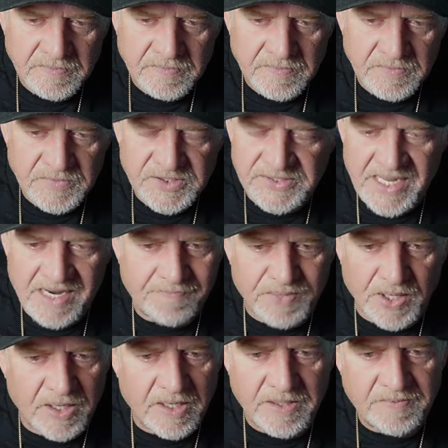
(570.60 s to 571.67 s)
Same
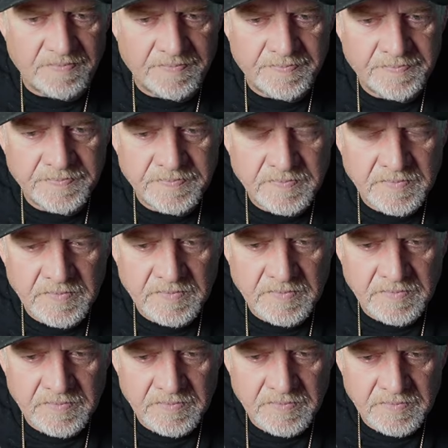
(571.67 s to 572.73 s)
bird.
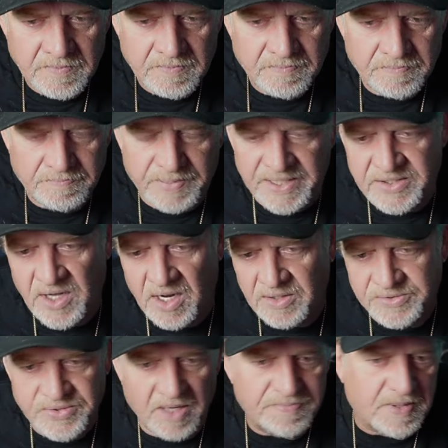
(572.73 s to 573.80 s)
But Donald
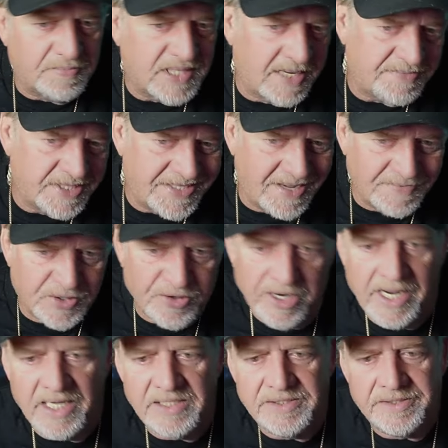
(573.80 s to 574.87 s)
Trump will blame the
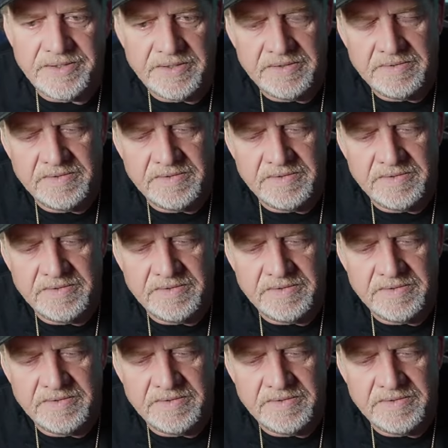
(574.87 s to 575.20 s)
Democrats.